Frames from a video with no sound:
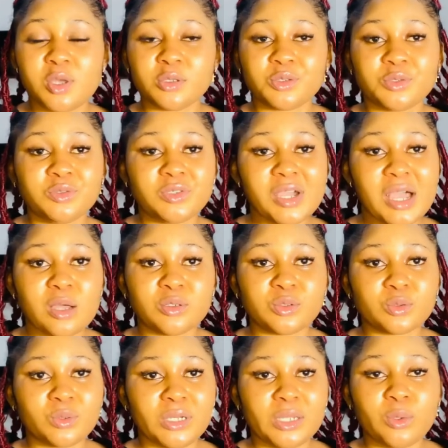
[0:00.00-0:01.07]
So try out
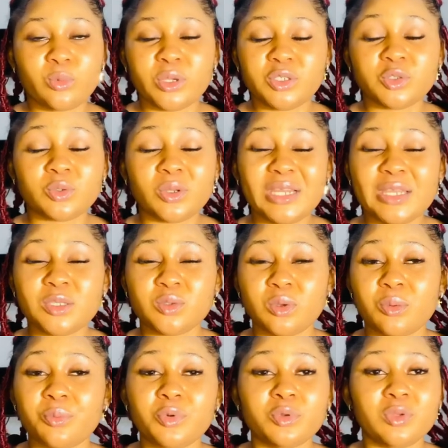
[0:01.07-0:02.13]
Olay Quench. Olay is
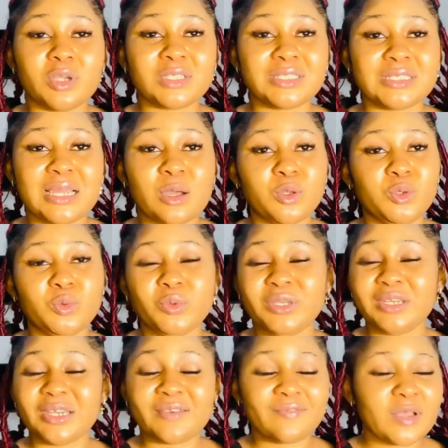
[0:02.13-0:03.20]
one product that you
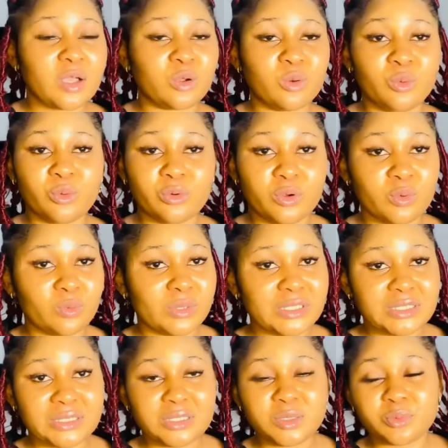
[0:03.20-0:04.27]
will never go wrong
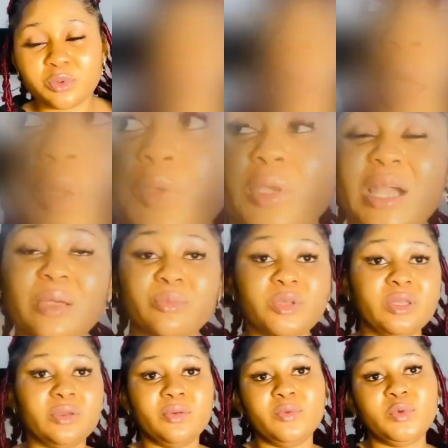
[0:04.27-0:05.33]
with. This you can
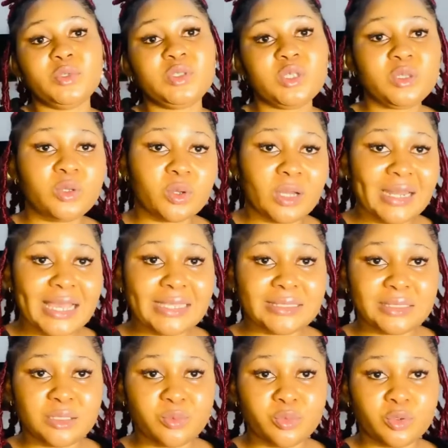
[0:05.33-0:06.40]
be using your
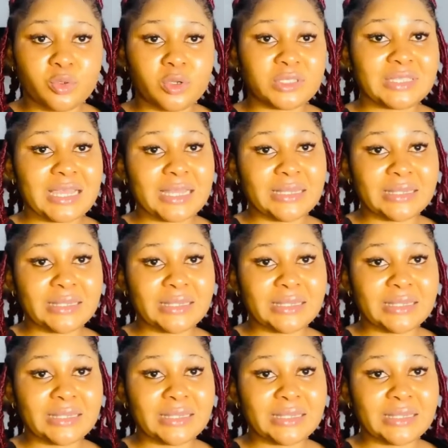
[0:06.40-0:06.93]
lightening product at